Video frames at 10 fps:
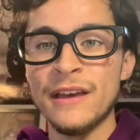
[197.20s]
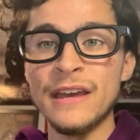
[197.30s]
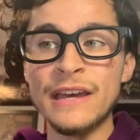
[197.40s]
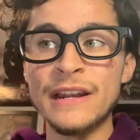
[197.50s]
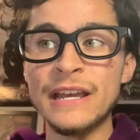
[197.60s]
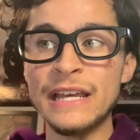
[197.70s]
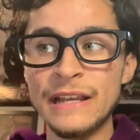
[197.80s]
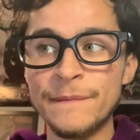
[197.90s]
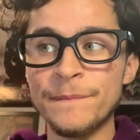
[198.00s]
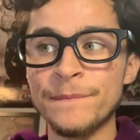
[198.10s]
and
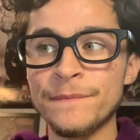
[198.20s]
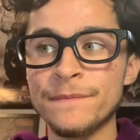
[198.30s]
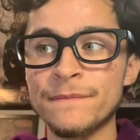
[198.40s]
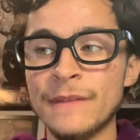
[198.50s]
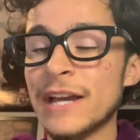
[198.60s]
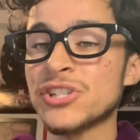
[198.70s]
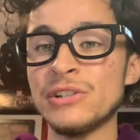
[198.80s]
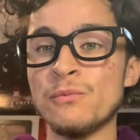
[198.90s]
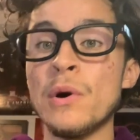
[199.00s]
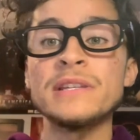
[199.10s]
it
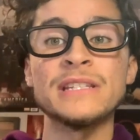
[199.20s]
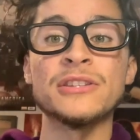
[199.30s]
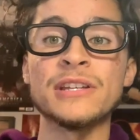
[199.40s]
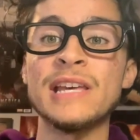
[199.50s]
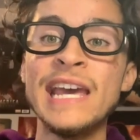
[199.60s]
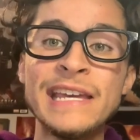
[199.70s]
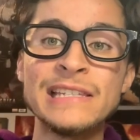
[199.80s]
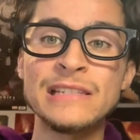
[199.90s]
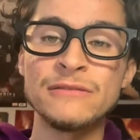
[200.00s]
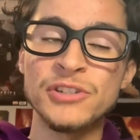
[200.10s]
actually wasn't the
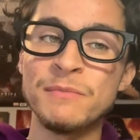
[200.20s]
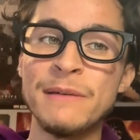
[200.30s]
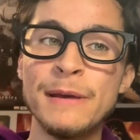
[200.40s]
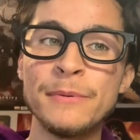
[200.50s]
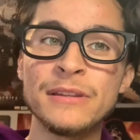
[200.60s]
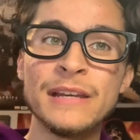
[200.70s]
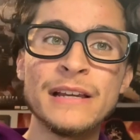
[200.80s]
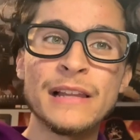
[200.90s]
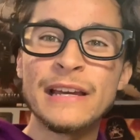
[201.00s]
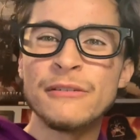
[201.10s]
case, which made people
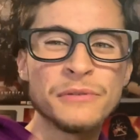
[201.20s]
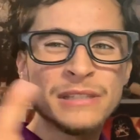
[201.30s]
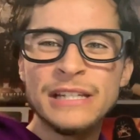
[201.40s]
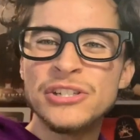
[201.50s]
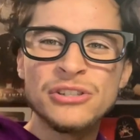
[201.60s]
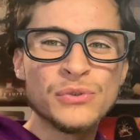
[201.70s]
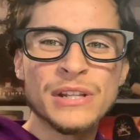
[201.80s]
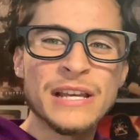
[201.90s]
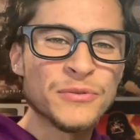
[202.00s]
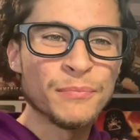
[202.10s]
think, was they just
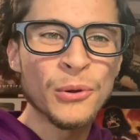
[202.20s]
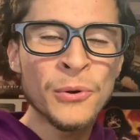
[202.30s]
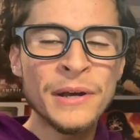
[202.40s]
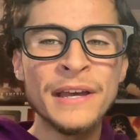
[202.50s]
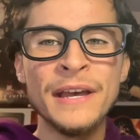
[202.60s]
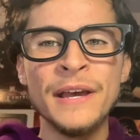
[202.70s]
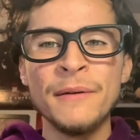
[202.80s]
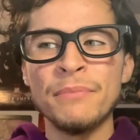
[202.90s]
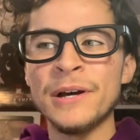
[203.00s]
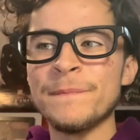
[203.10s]
using it as a ploy?
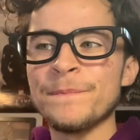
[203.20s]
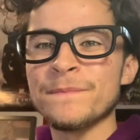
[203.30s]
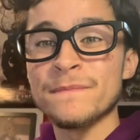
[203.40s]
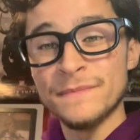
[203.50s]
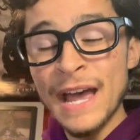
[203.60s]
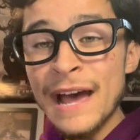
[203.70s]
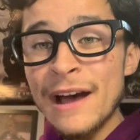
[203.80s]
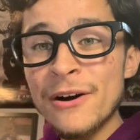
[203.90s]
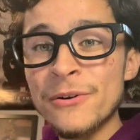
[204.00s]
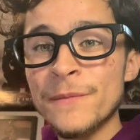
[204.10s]
But
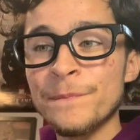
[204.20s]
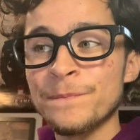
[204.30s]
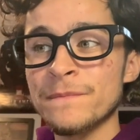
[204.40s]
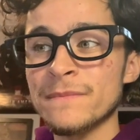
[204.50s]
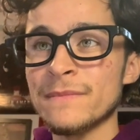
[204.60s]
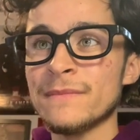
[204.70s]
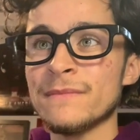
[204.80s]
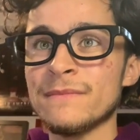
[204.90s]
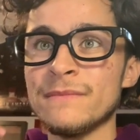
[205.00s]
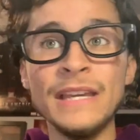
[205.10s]
now,
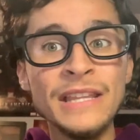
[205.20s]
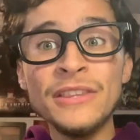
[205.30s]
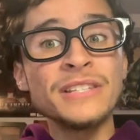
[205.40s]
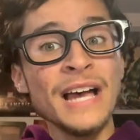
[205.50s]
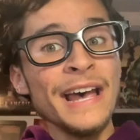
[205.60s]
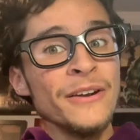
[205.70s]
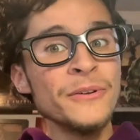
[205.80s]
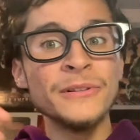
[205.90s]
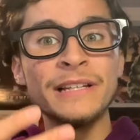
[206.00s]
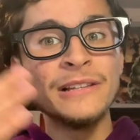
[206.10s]
in the
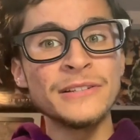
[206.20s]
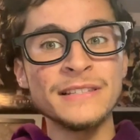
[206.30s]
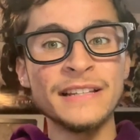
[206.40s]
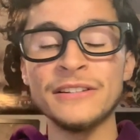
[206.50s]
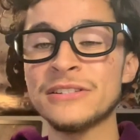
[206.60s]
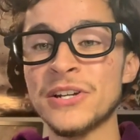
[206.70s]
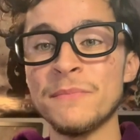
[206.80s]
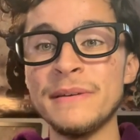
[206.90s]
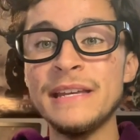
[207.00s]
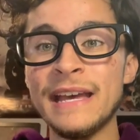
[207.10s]
title, it looks like there's going to
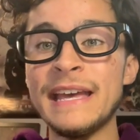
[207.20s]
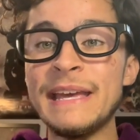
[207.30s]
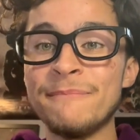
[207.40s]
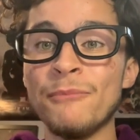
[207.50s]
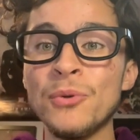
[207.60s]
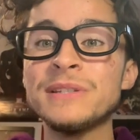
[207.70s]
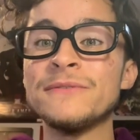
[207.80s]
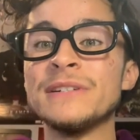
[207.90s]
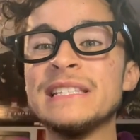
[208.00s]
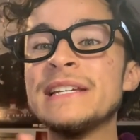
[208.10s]
be a
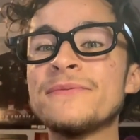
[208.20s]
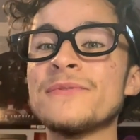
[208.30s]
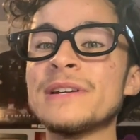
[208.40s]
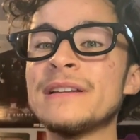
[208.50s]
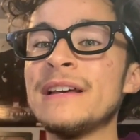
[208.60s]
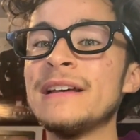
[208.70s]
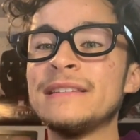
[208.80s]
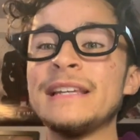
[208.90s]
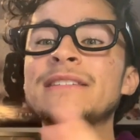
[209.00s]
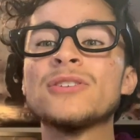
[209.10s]
multiverse, different
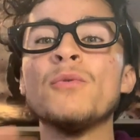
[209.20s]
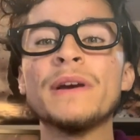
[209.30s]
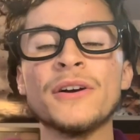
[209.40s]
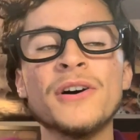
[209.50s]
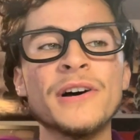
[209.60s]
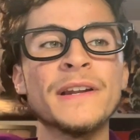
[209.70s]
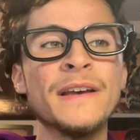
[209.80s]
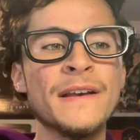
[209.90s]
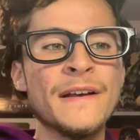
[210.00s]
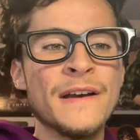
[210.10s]
things going on.
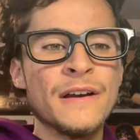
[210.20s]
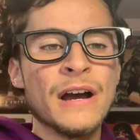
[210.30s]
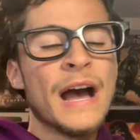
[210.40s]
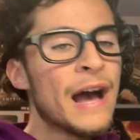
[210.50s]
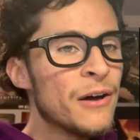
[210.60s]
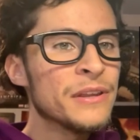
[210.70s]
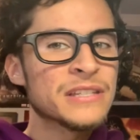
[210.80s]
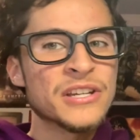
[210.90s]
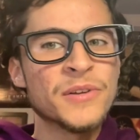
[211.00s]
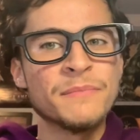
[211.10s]
How
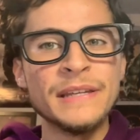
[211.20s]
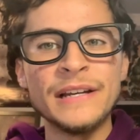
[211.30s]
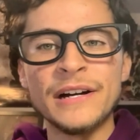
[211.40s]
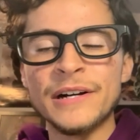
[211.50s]
that's going to be